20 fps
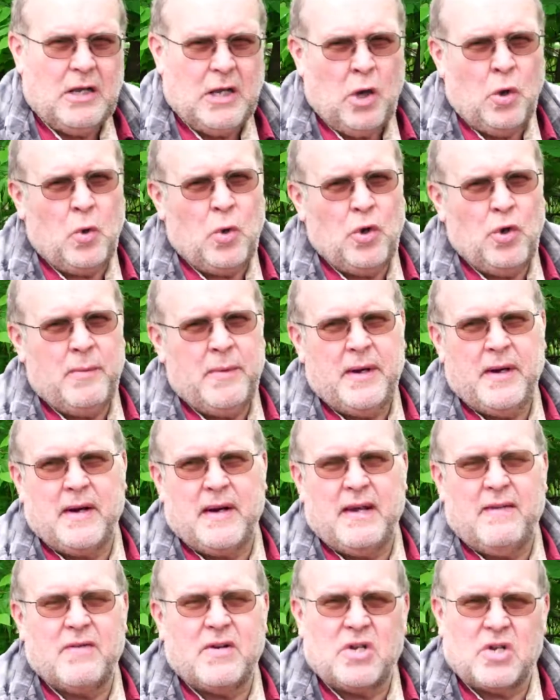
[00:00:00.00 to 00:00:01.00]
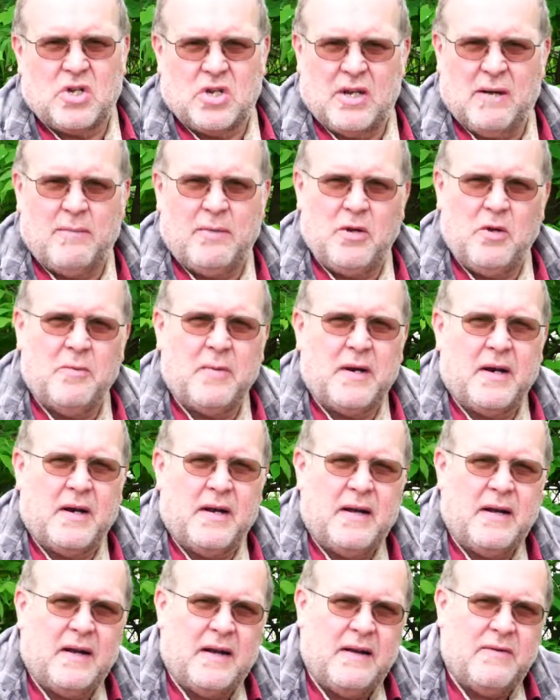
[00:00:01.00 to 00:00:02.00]
Low lumen and even sublumen
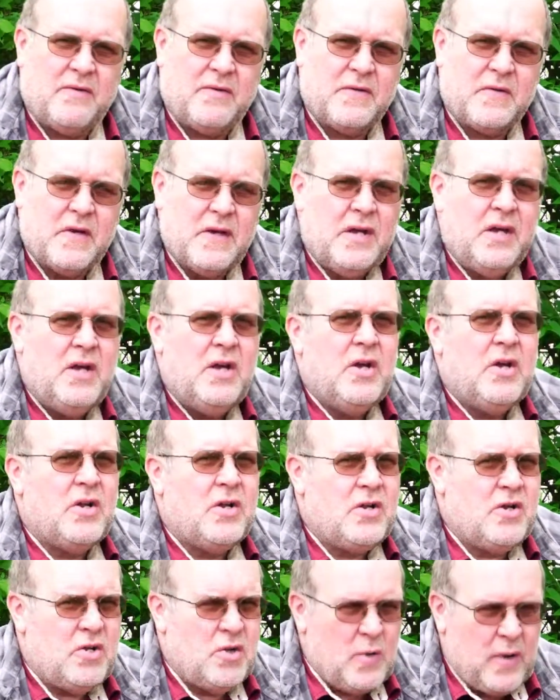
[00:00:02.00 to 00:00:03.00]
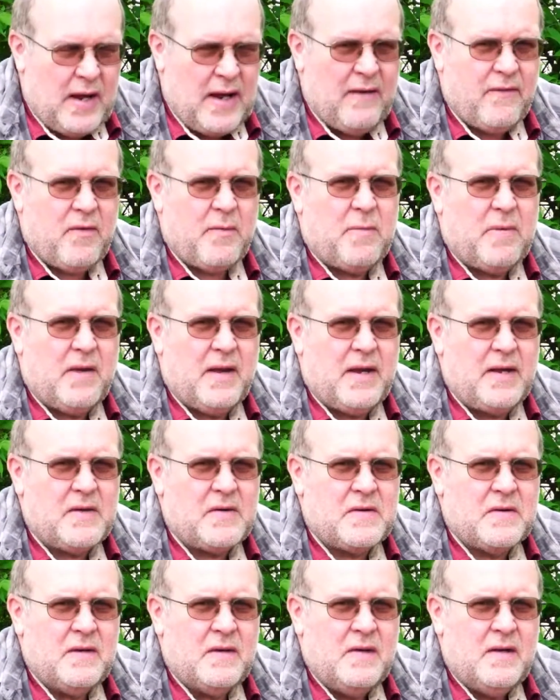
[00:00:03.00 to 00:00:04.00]
light levels do have a
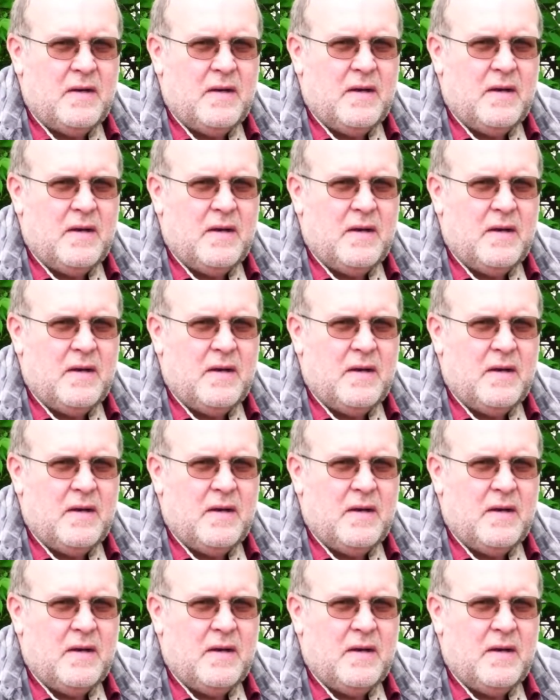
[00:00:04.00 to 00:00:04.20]
place.